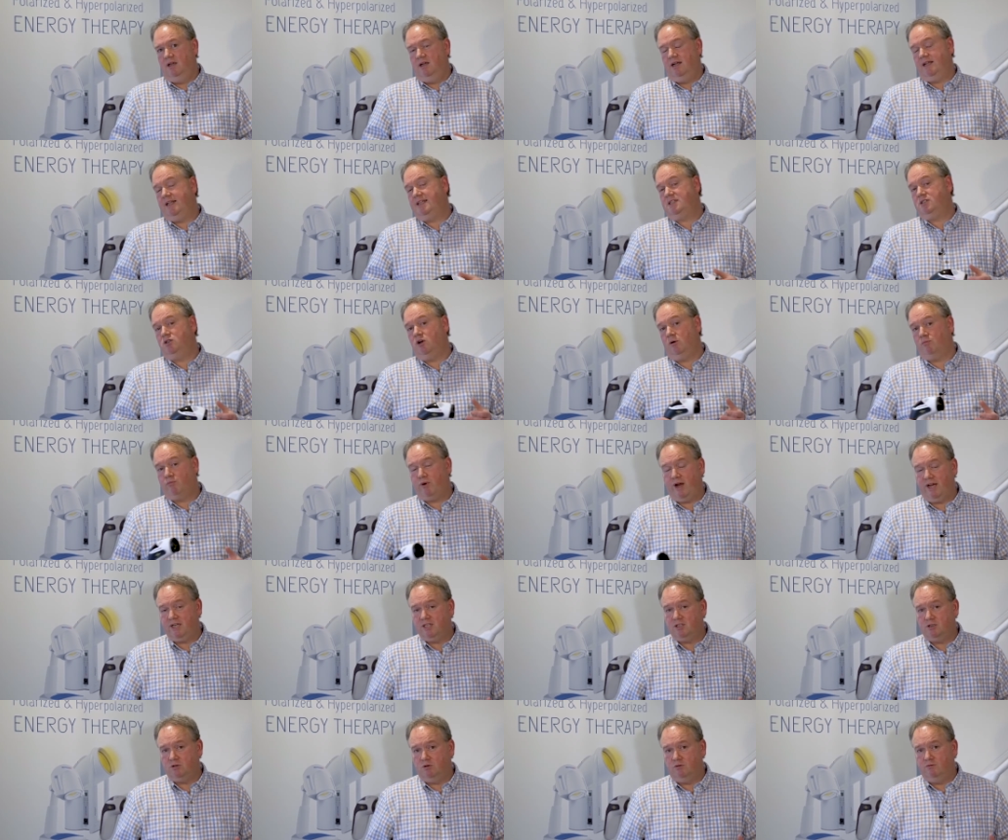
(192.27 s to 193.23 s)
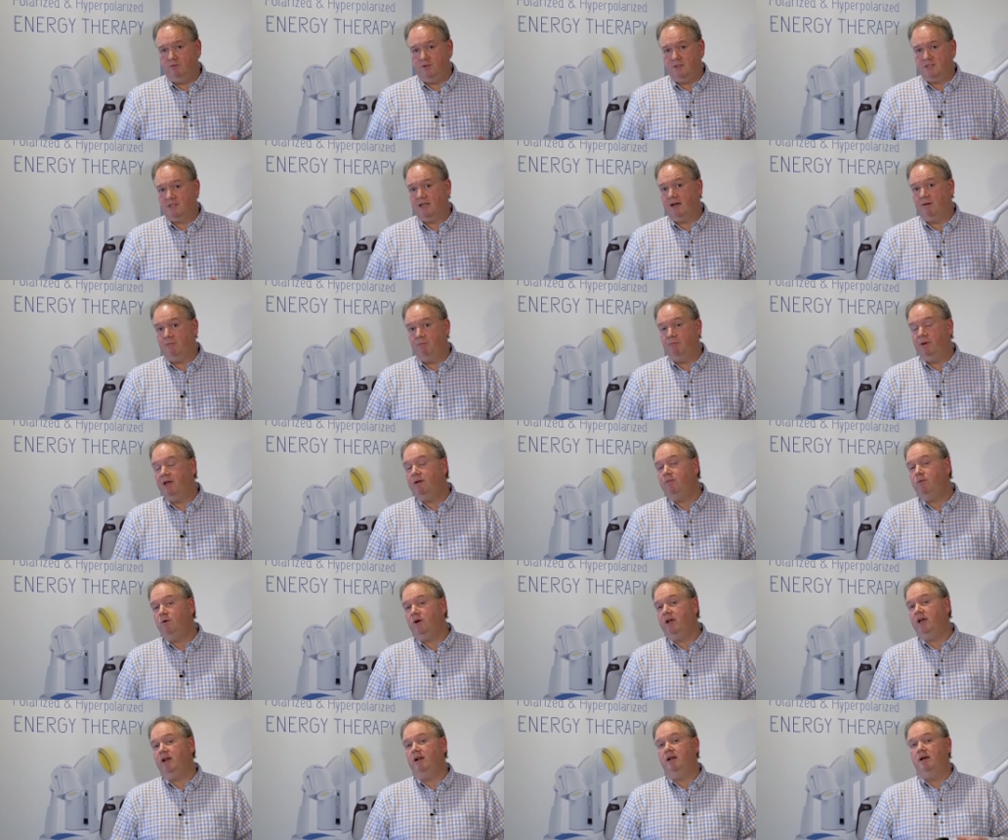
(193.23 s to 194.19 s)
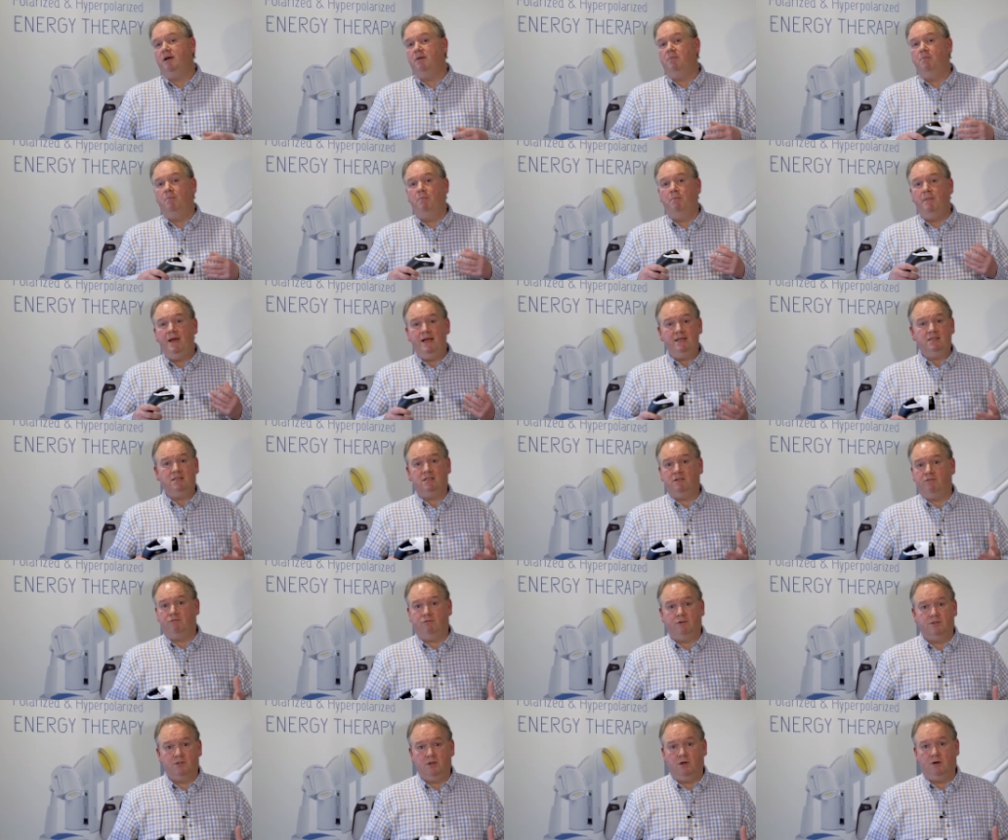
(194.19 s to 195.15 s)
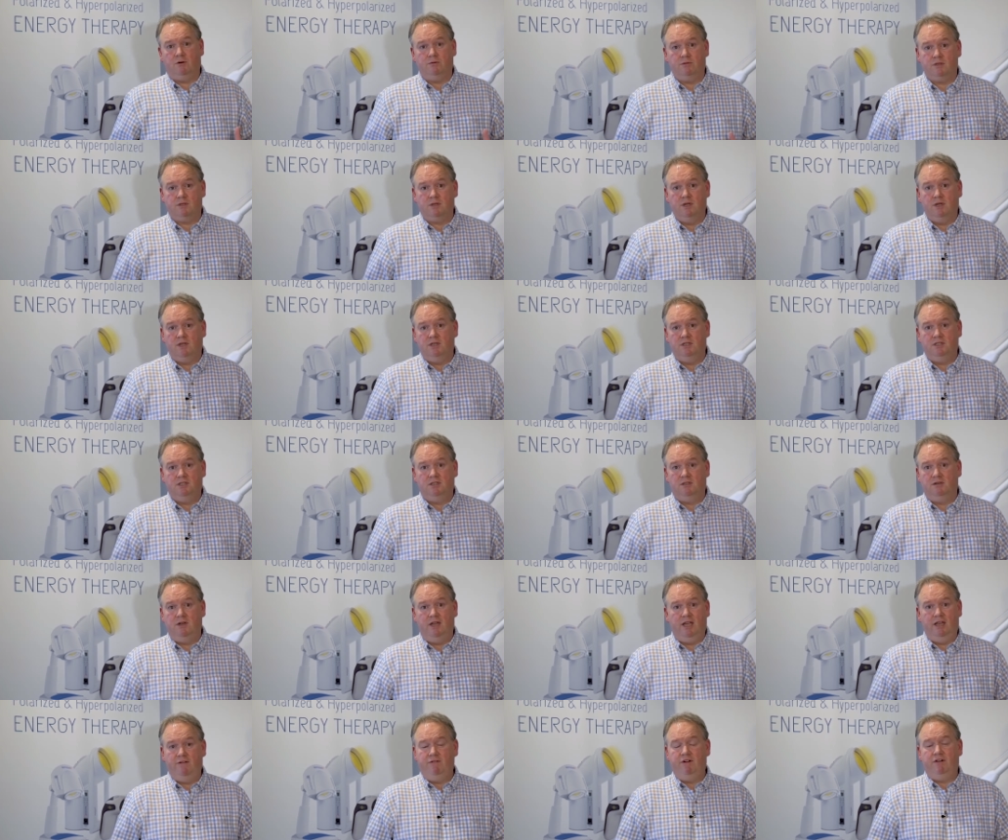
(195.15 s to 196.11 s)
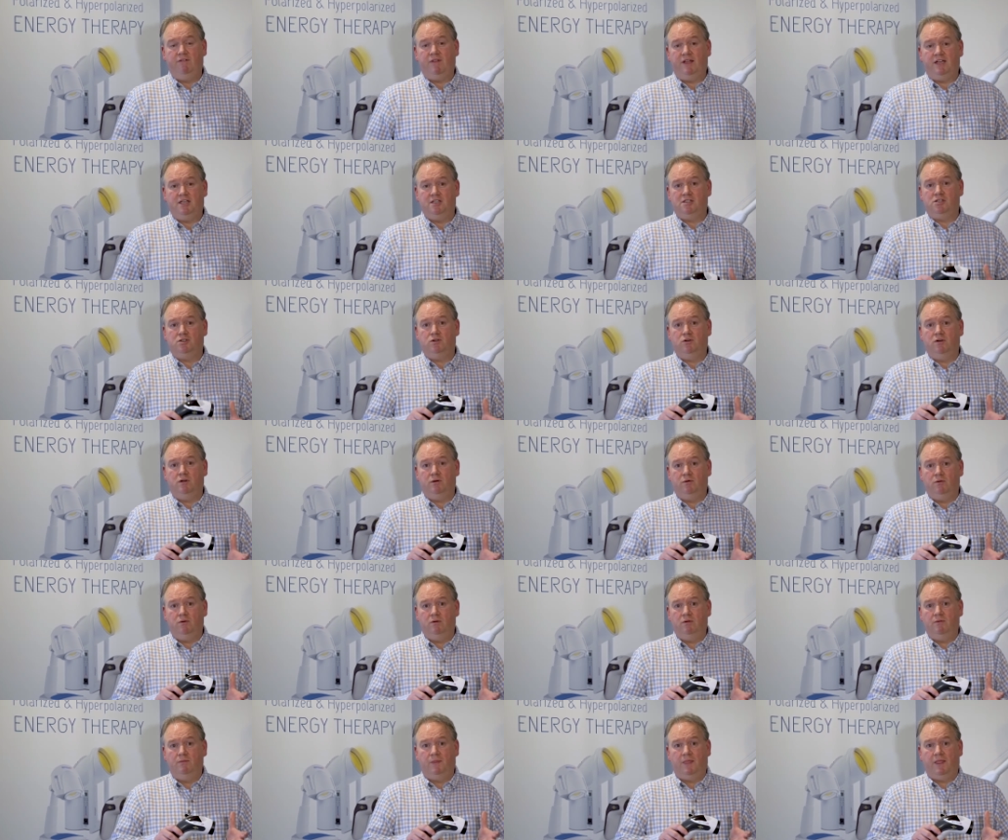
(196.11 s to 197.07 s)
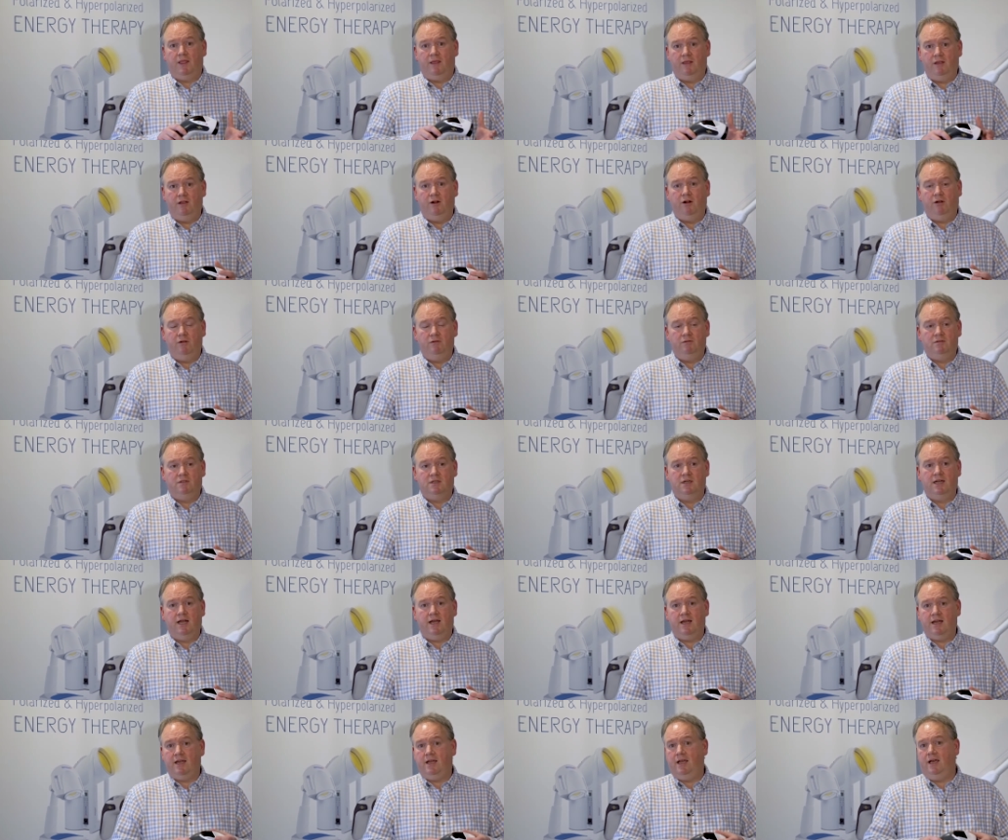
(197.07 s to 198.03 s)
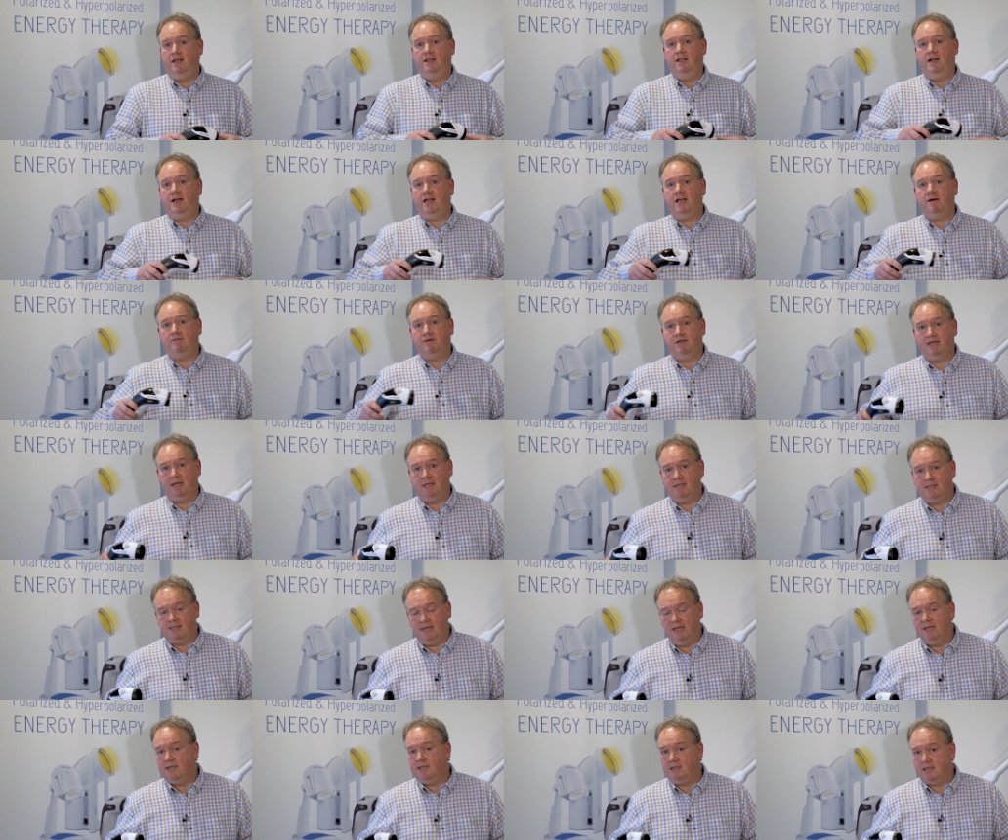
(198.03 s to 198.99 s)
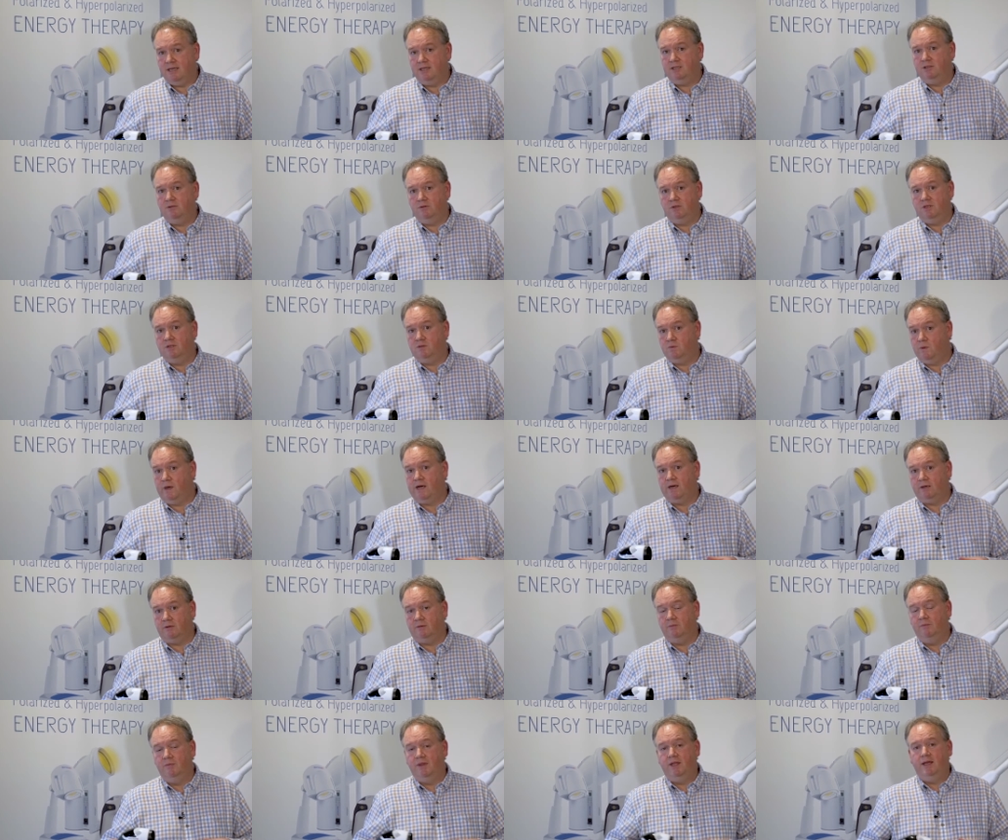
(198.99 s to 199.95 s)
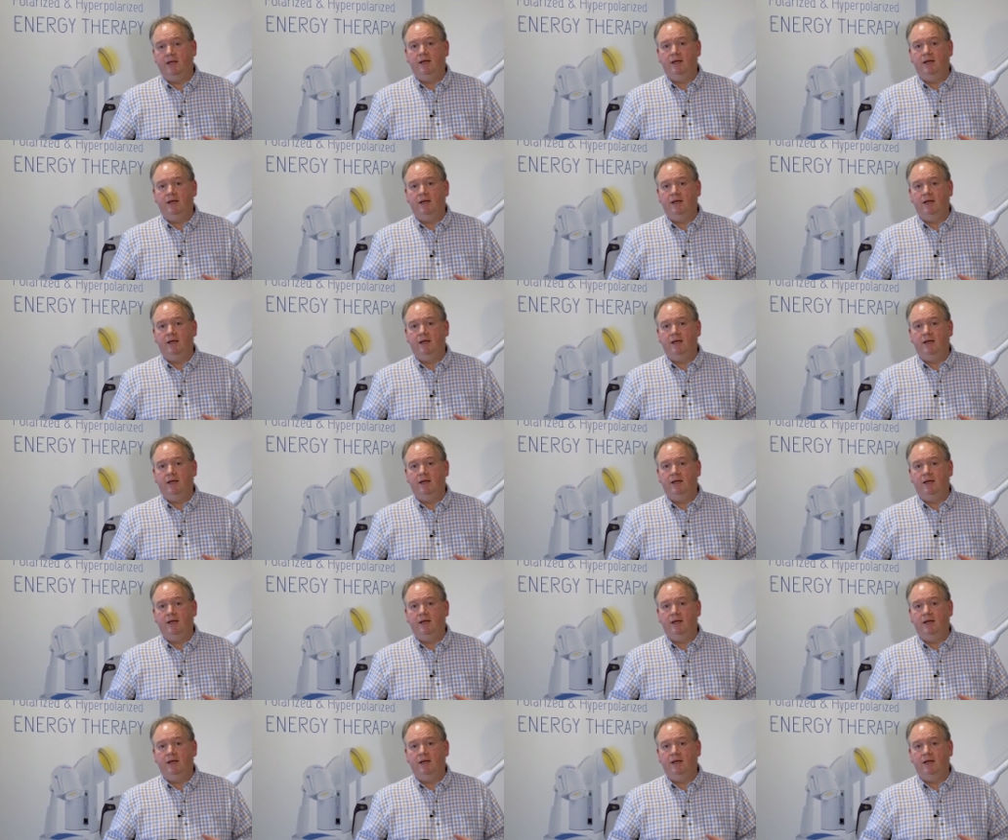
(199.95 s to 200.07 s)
Now, that's not practical for some. People get massive results, even if they just do it, today, and then a couple of days later they do it as well.